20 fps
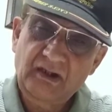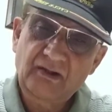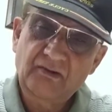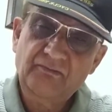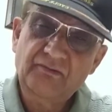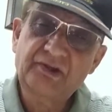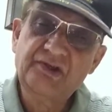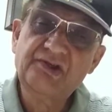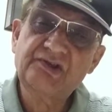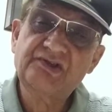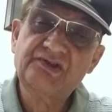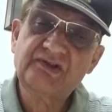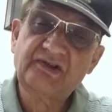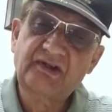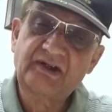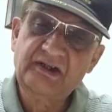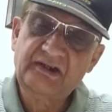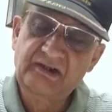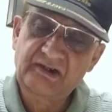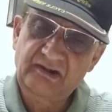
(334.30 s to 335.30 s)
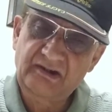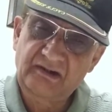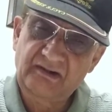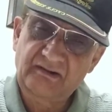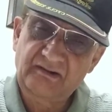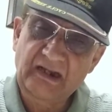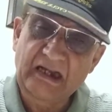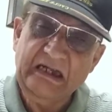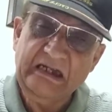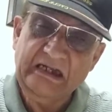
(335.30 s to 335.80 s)
which is secreted in
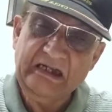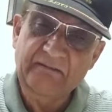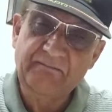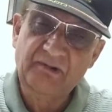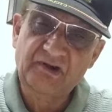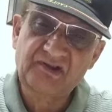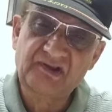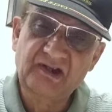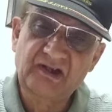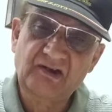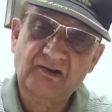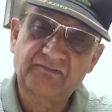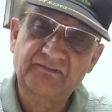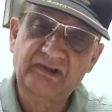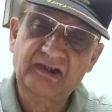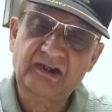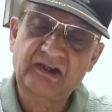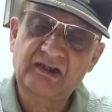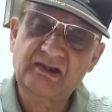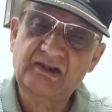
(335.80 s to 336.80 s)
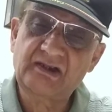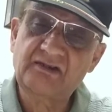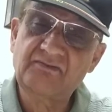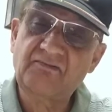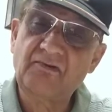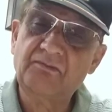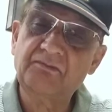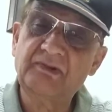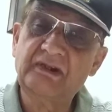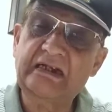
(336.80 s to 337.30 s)
90% of the cases
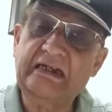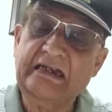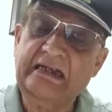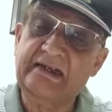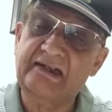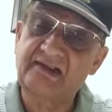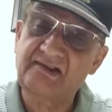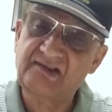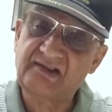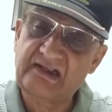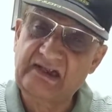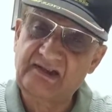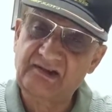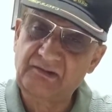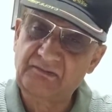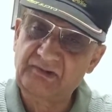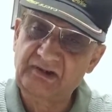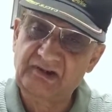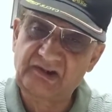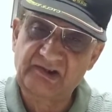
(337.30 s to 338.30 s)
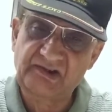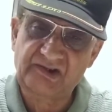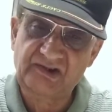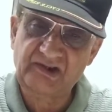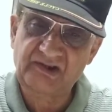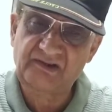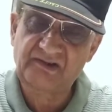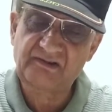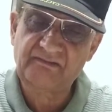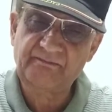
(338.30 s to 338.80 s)
from the Leydig cells of the
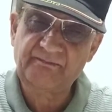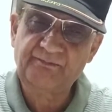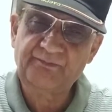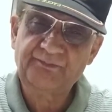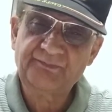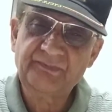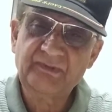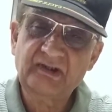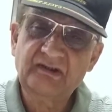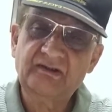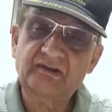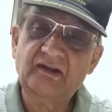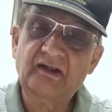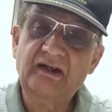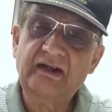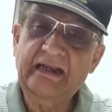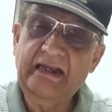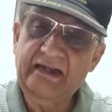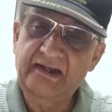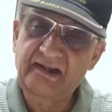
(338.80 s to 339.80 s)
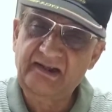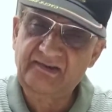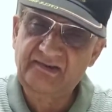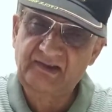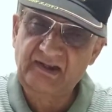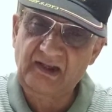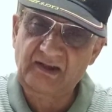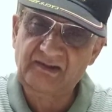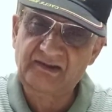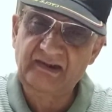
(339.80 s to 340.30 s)
testes. The Leydig
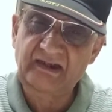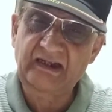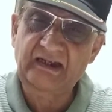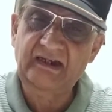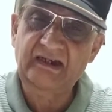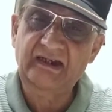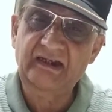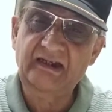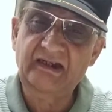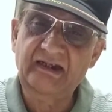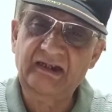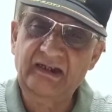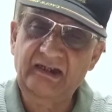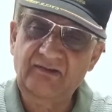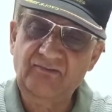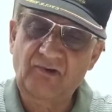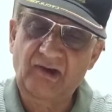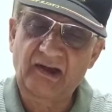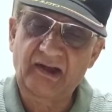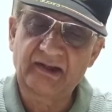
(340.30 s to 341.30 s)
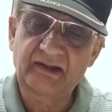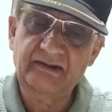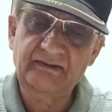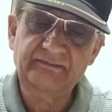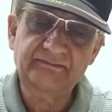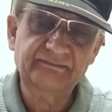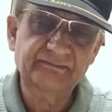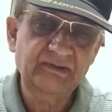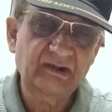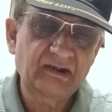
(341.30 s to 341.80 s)
cells, Leydig,
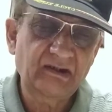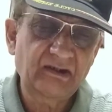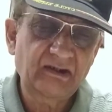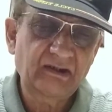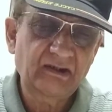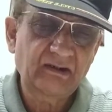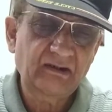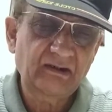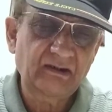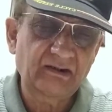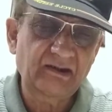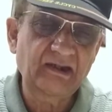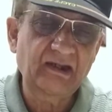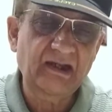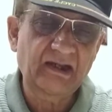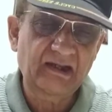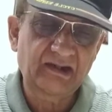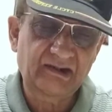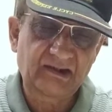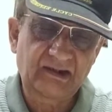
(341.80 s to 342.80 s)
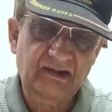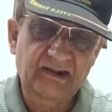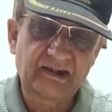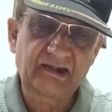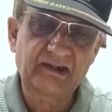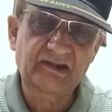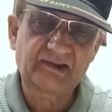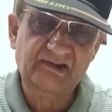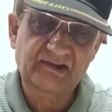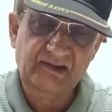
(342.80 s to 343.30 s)

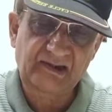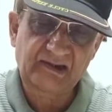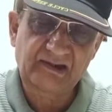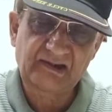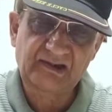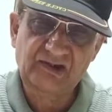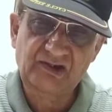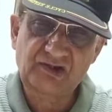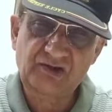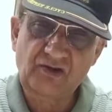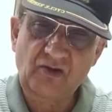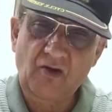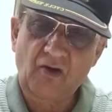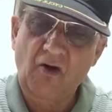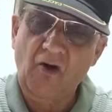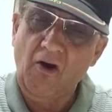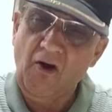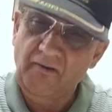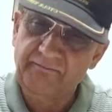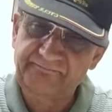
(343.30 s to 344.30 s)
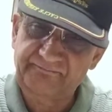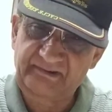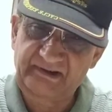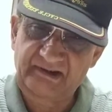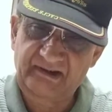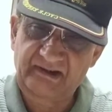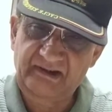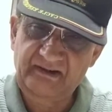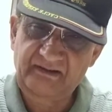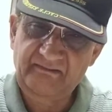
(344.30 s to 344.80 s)
Leydig cells of
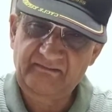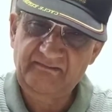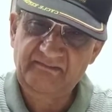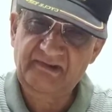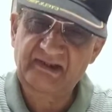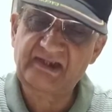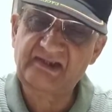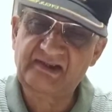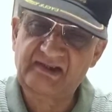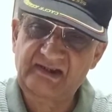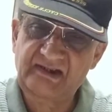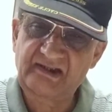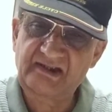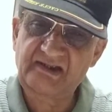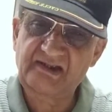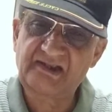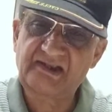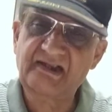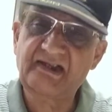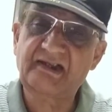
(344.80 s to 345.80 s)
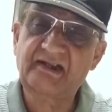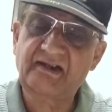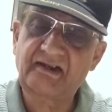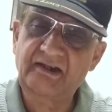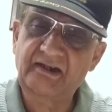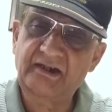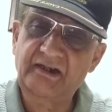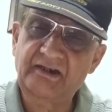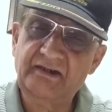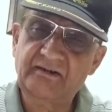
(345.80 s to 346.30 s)
the testes
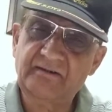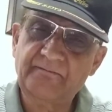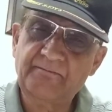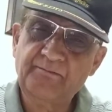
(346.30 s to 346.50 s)
secrete